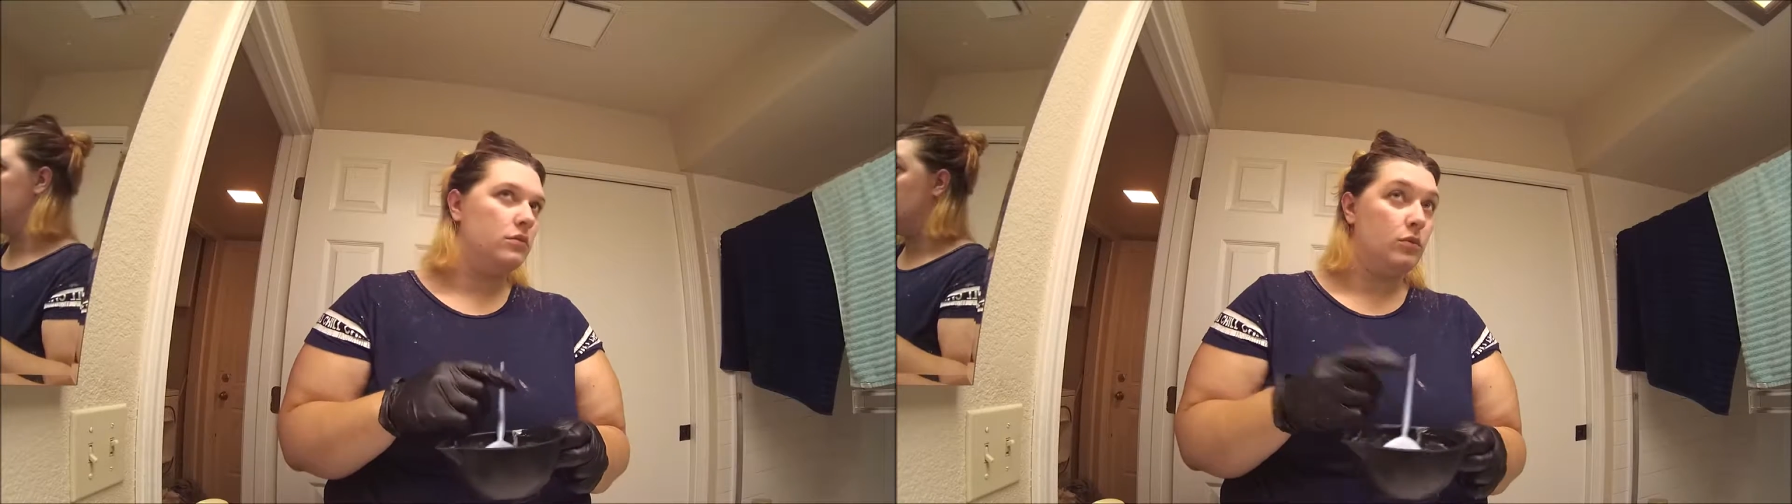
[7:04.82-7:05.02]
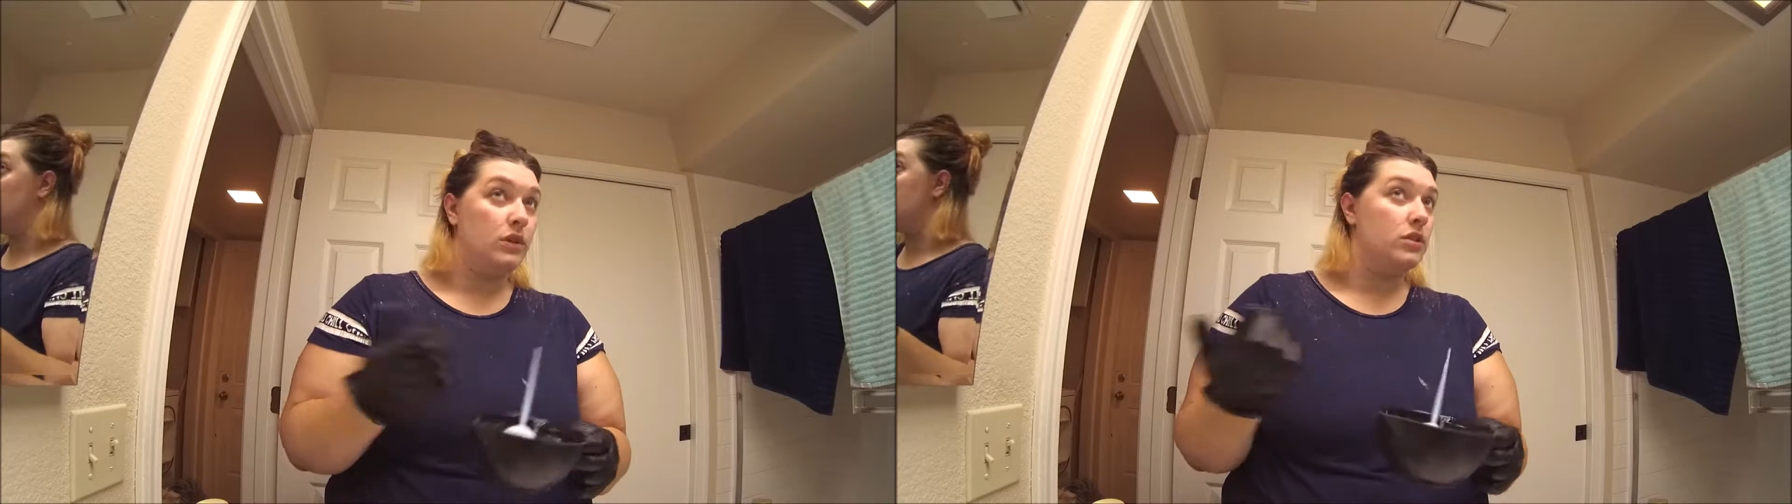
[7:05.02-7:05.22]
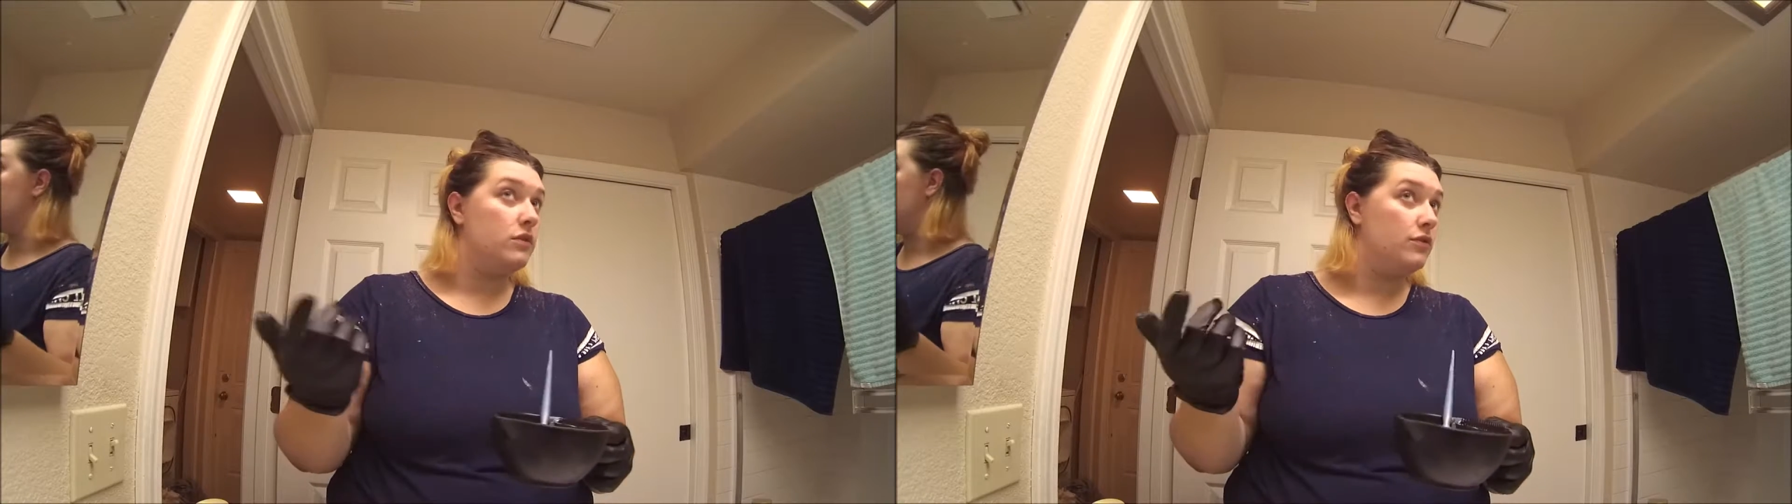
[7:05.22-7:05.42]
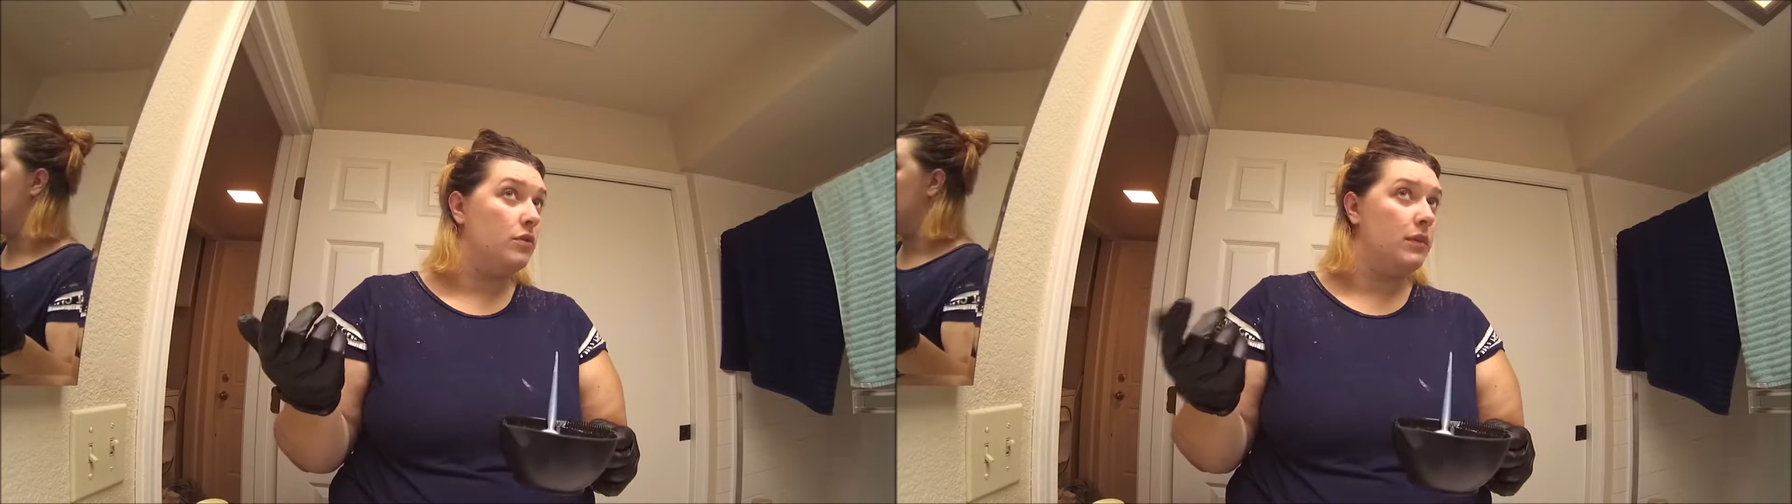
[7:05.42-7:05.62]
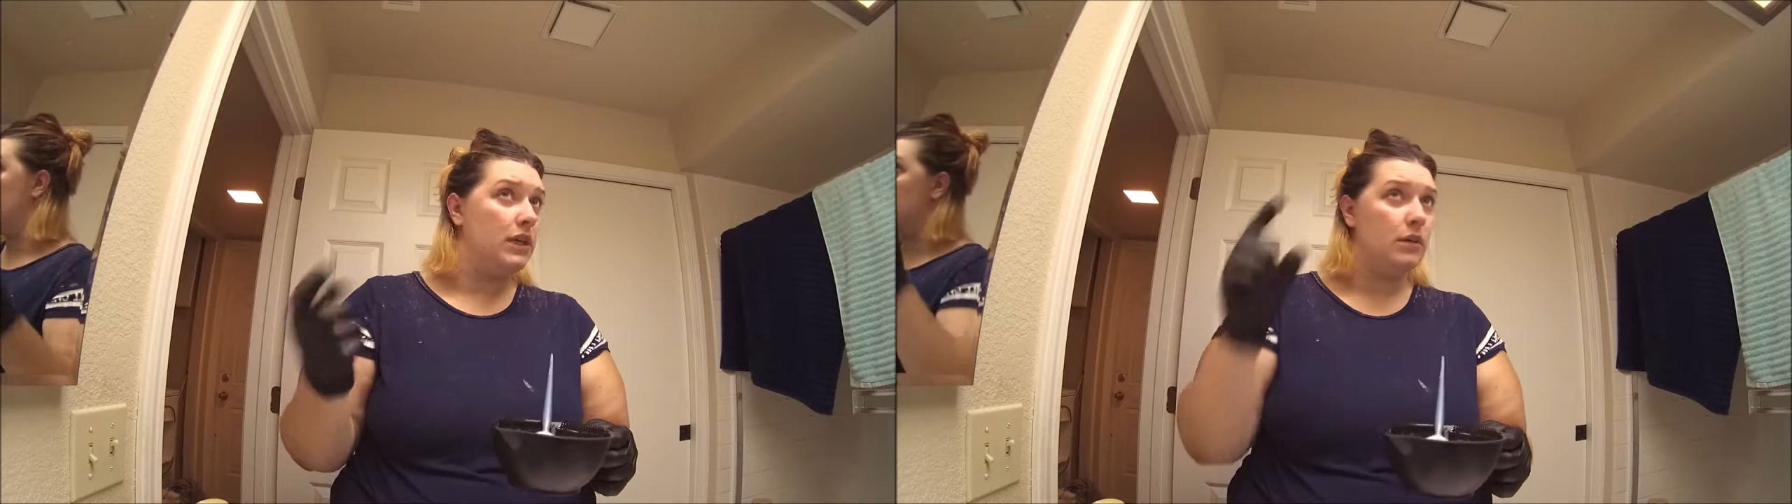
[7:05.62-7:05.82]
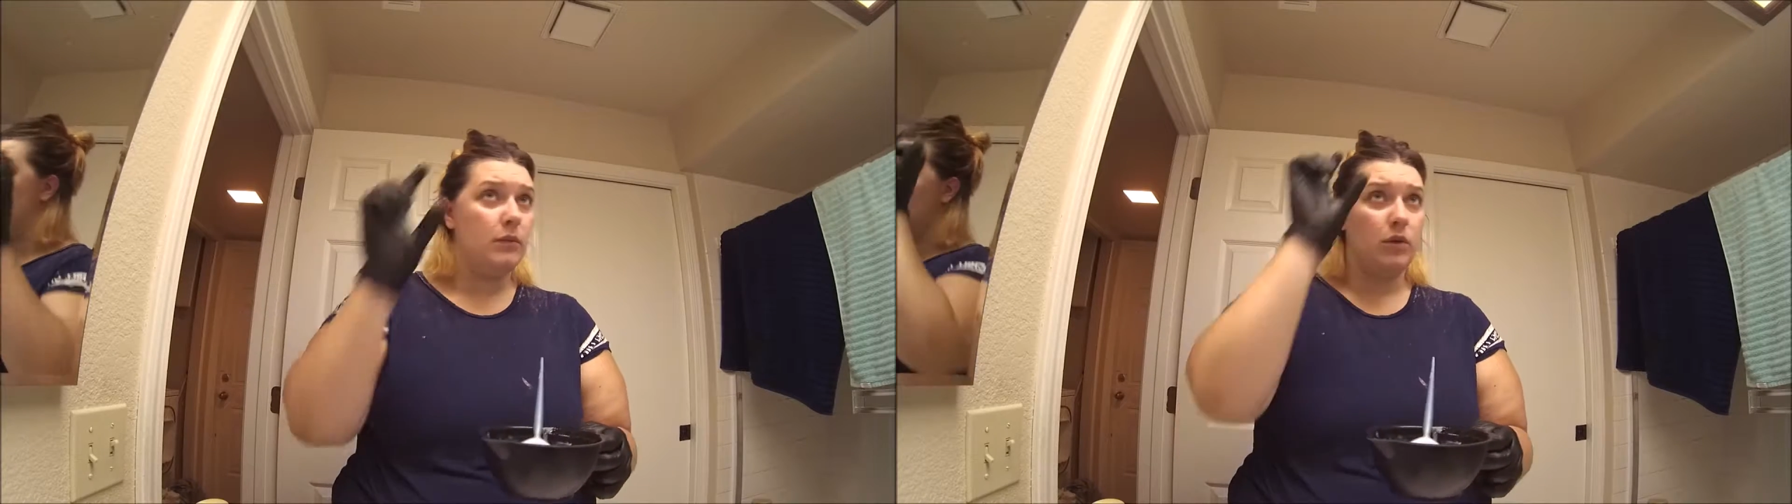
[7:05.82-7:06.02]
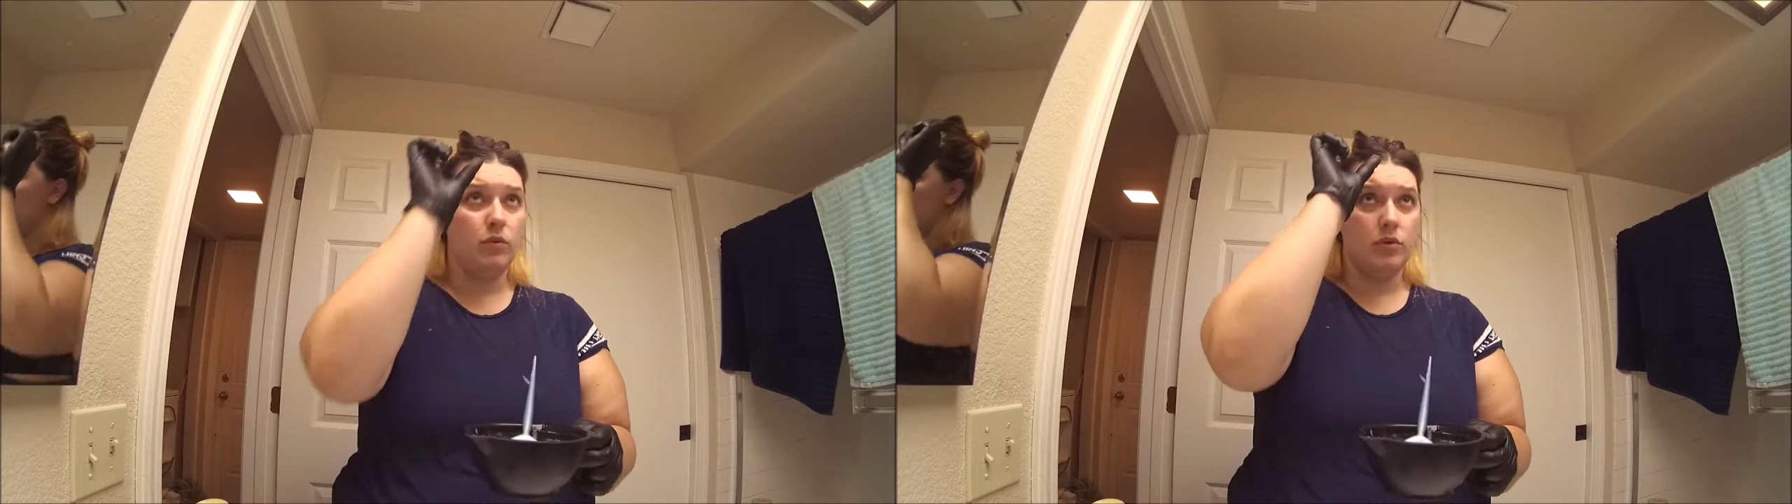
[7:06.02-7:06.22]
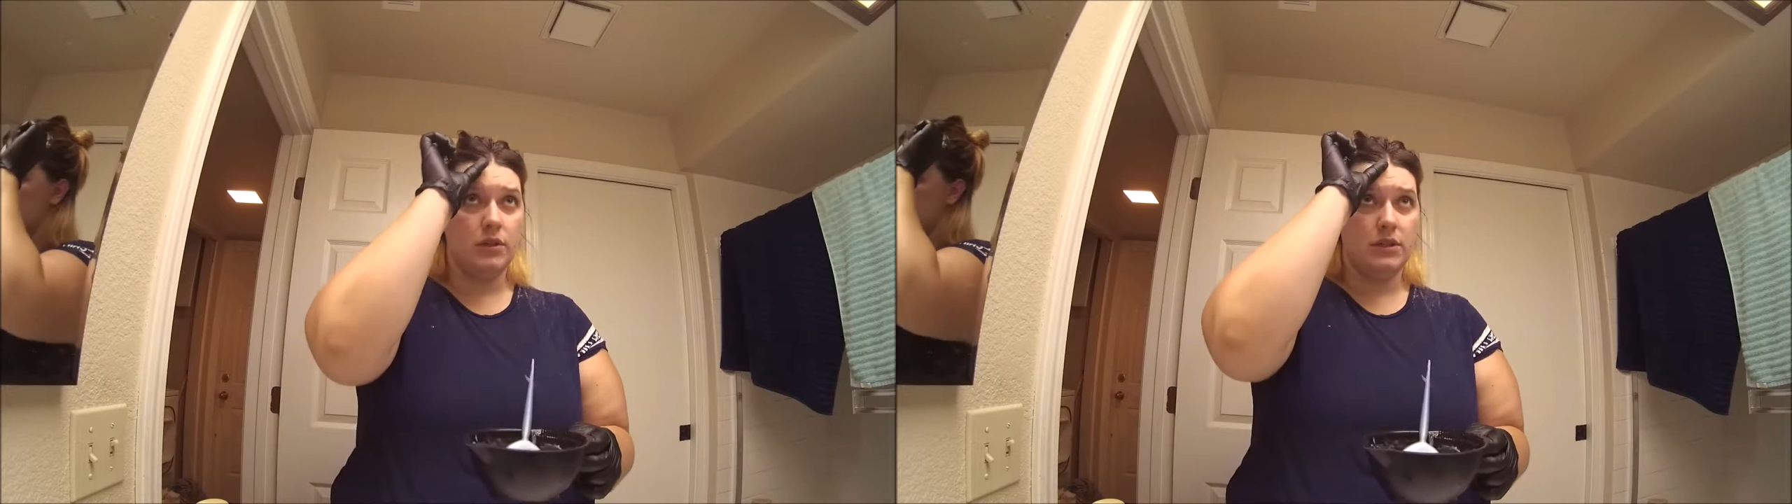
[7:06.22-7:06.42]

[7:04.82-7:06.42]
which for me, my root